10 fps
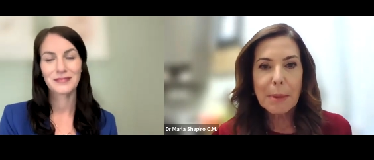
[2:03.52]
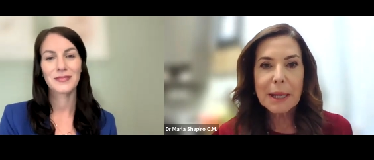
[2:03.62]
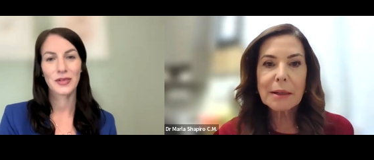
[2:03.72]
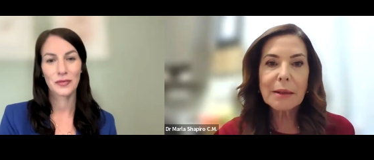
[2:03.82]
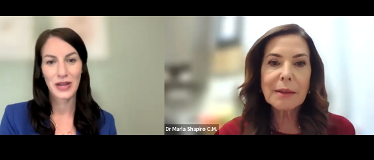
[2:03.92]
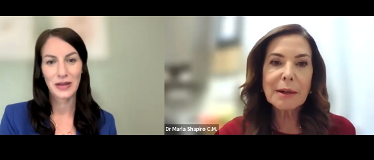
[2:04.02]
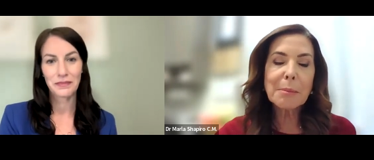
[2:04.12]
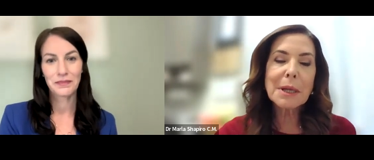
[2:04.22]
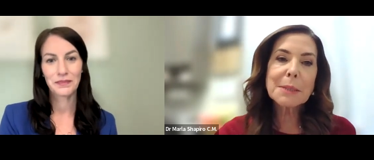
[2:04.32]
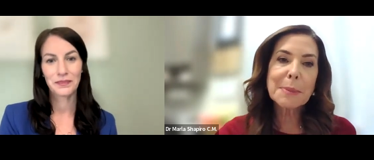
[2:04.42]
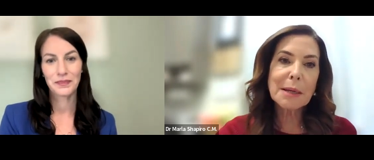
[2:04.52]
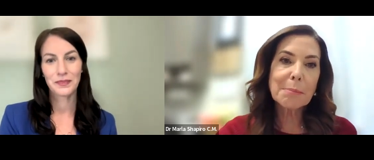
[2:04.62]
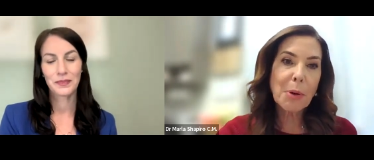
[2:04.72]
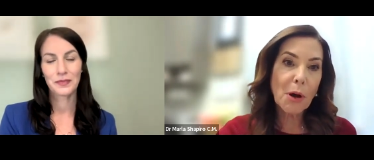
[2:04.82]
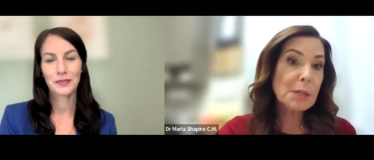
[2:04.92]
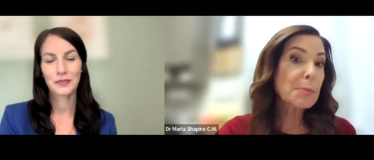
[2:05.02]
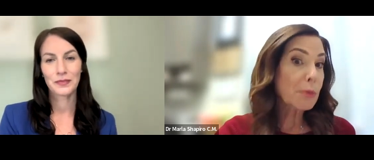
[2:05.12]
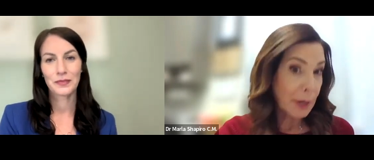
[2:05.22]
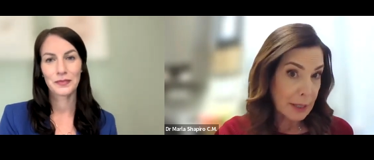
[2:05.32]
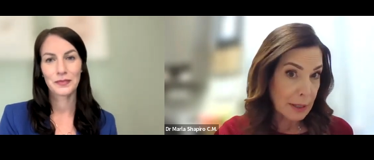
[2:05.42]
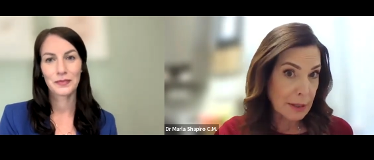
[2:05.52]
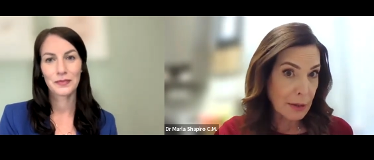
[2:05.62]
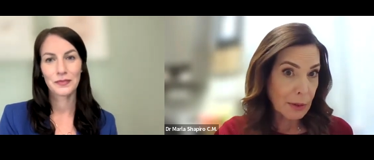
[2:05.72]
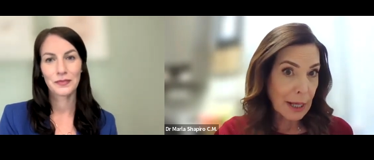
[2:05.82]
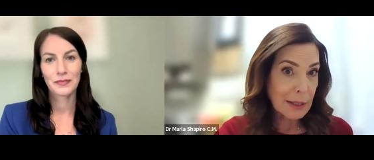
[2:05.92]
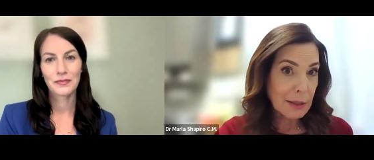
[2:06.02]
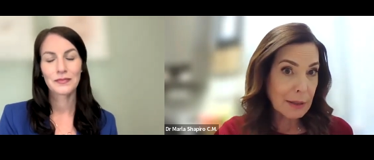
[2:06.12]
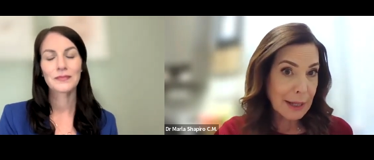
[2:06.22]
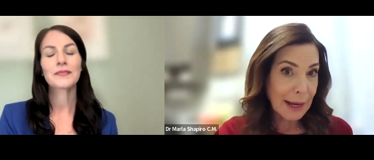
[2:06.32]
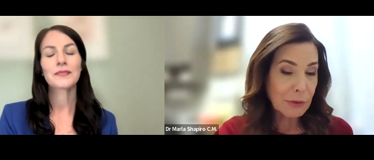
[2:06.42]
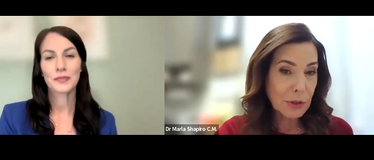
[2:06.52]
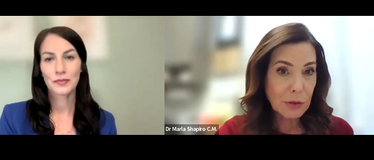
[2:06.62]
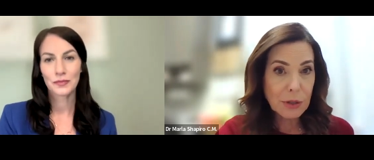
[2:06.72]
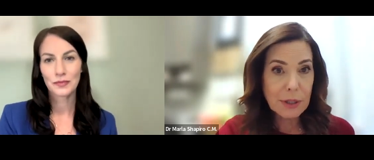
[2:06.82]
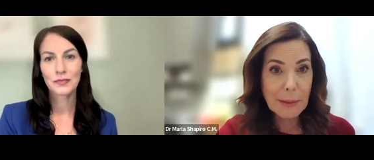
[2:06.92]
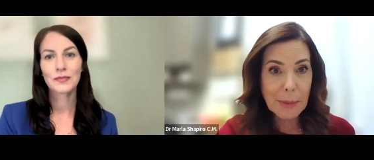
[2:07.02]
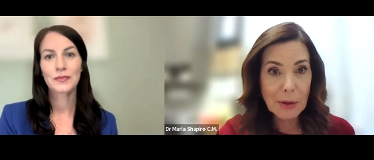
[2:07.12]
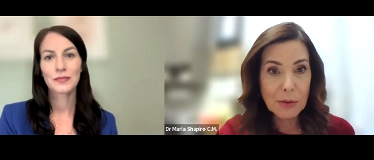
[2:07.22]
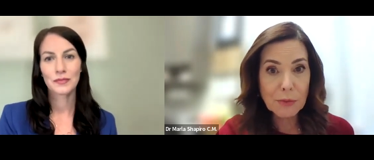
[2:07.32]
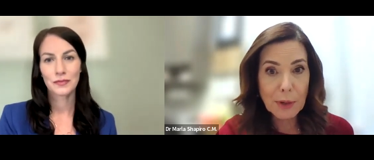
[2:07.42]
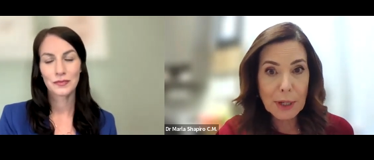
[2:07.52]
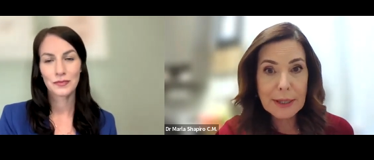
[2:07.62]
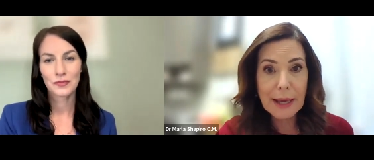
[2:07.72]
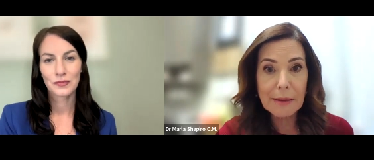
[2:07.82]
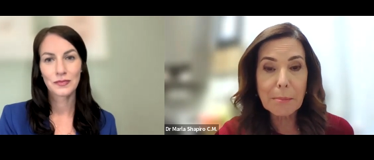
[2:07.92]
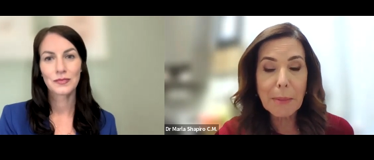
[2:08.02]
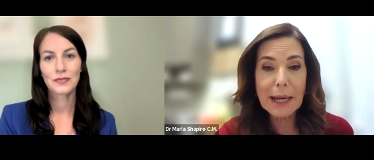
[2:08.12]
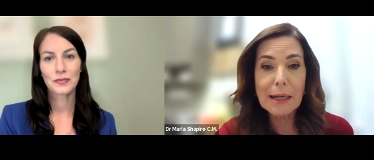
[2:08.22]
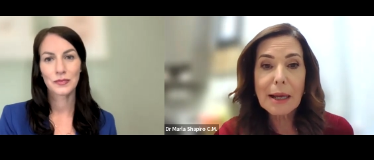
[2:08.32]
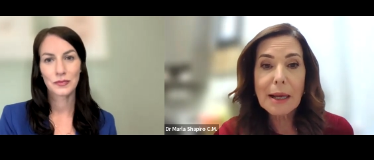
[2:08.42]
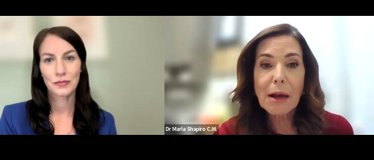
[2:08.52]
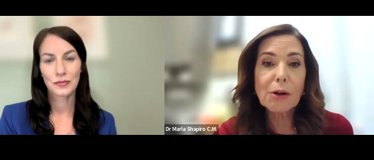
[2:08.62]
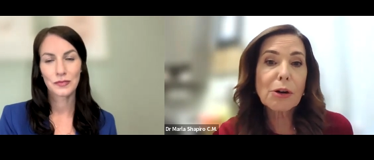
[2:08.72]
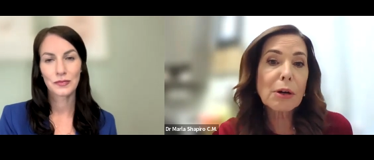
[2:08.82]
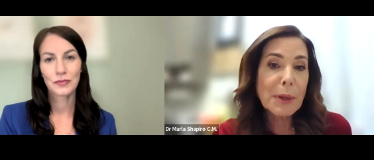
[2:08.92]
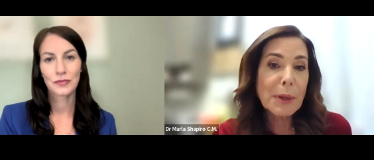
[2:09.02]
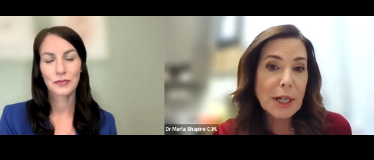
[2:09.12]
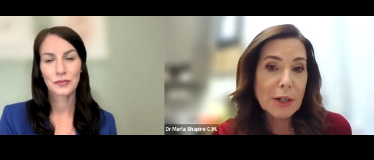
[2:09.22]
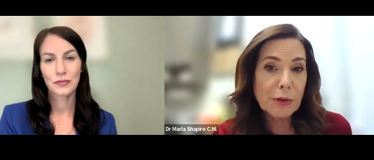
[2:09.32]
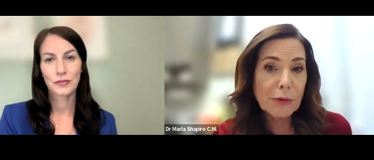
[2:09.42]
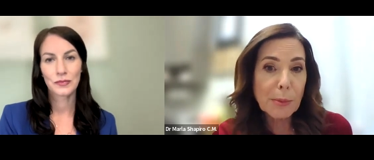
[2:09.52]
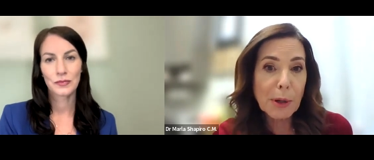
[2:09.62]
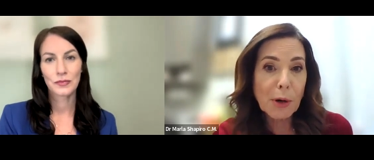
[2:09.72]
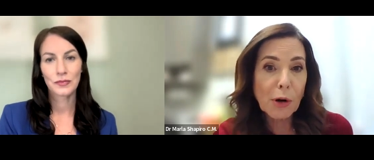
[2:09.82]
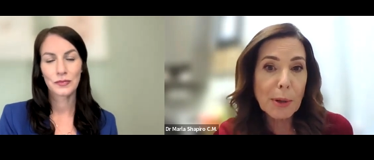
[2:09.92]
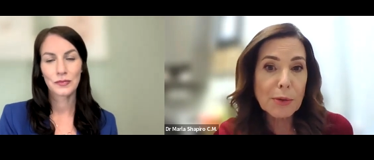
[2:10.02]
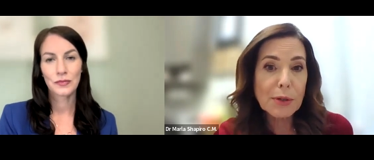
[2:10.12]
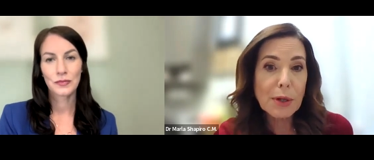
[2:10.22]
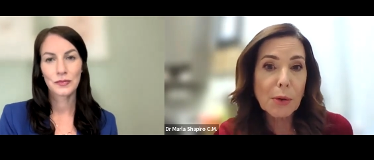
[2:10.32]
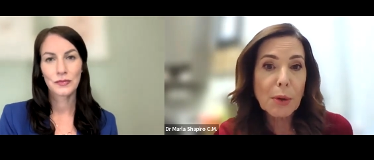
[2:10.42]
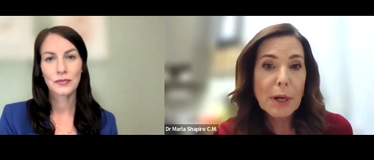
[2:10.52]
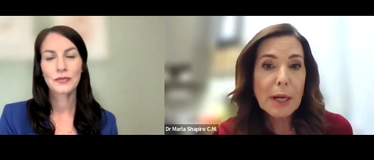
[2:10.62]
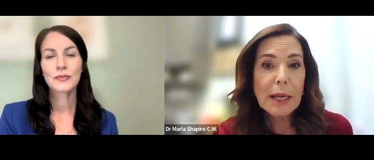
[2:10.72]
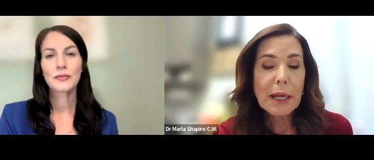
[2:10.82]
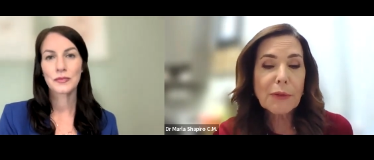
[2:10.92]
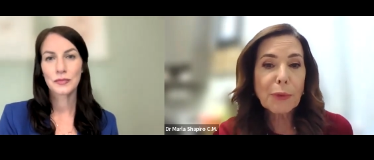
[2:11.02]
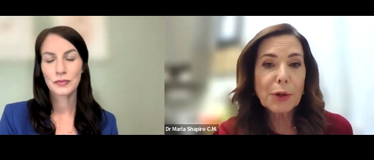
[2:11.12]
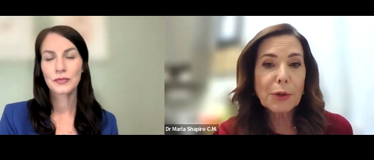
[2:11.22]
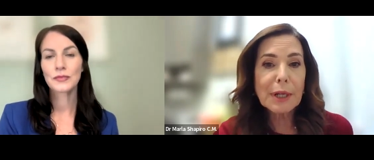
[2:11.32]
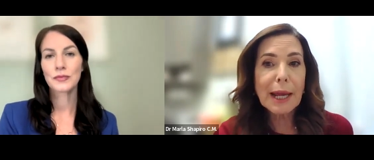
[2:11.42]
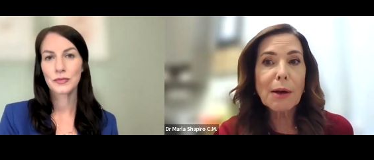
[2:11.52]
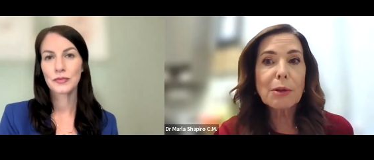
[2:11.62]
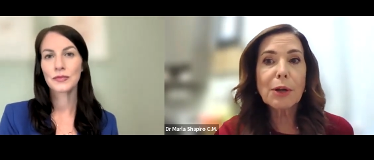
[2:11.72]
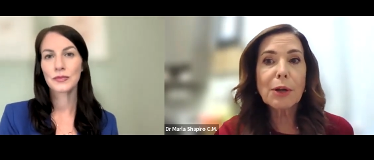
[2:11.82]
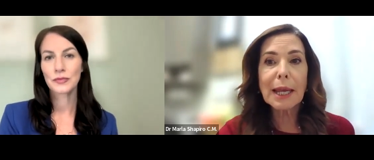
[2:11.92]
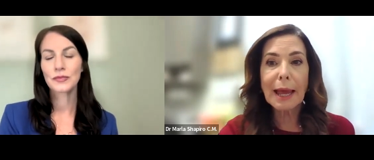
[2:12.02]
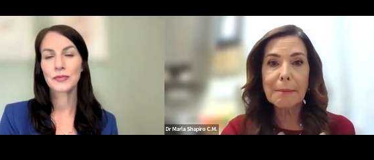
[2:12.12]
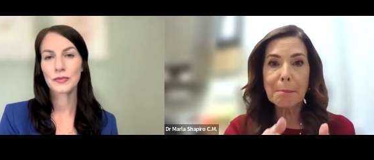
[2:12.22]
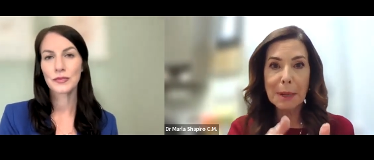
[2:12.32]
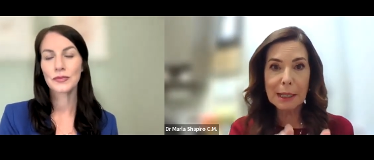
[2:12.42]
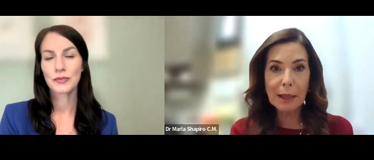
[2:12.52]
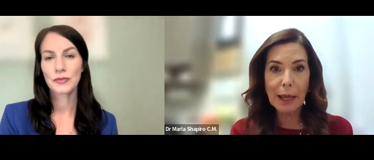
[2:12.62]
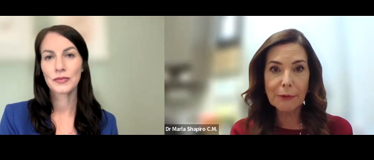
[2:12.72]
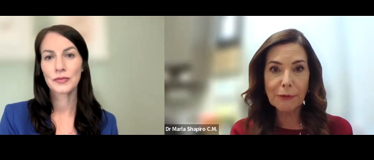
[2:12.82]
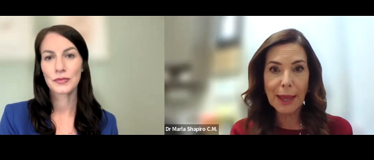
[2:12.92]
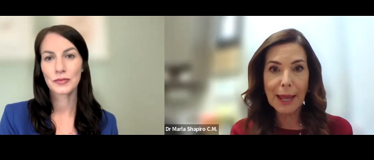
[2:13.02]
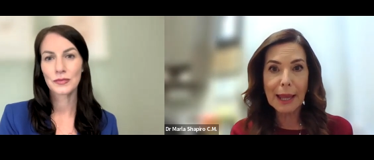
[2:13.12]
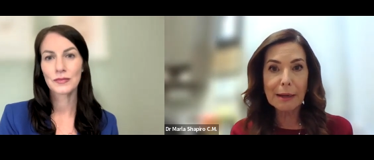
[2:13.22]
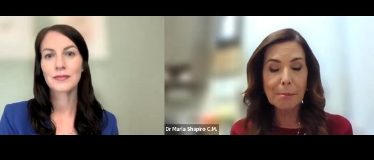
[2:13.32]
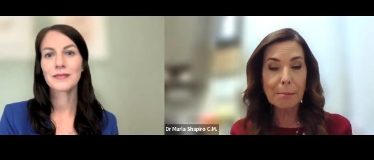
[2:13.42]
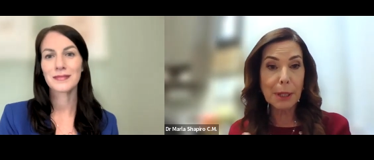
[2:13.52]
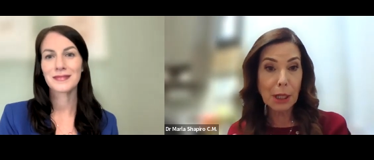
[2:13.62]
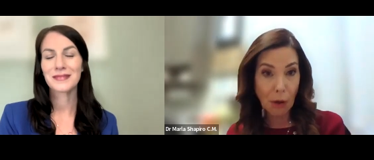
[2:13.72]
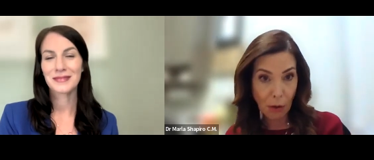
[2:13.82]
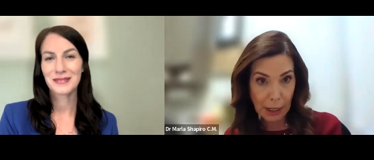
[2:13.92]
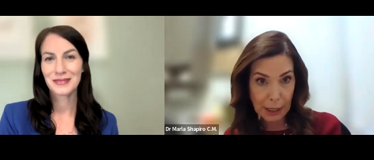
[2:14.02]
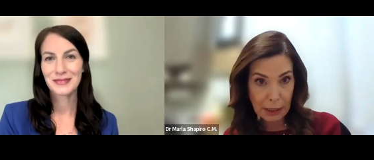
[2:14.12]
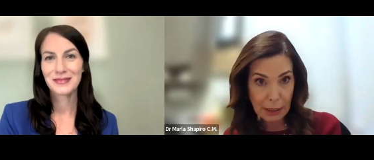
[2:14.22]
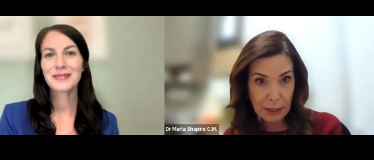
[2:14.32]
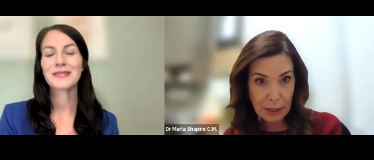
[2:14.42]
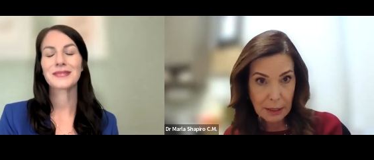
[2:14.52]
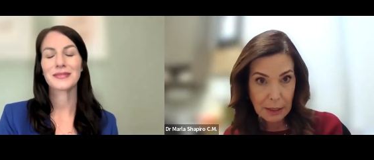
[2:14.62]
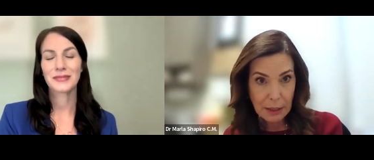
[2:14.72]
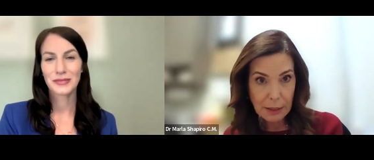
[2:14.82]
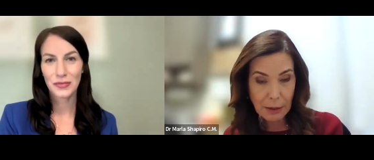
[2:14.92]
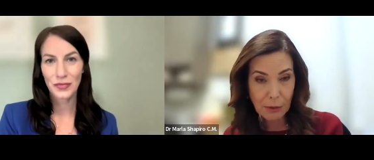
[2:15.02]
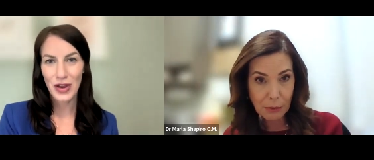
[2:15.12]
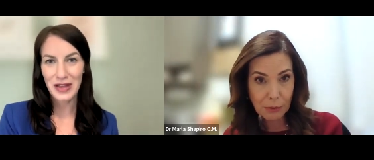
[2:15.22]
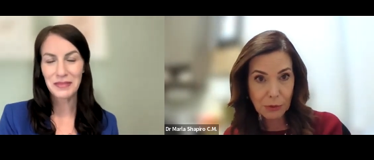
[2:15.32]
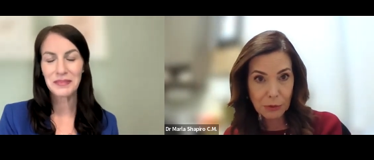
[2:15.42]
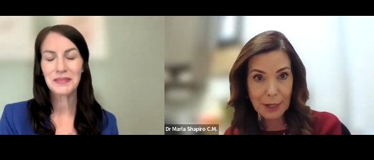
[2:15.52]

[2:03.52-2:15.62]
Speaker 1: But there must be possible risks. So let's now turn to some of those risks that might occur with gender affirming hormones. So if we're now looking at midlife and beyond, so right.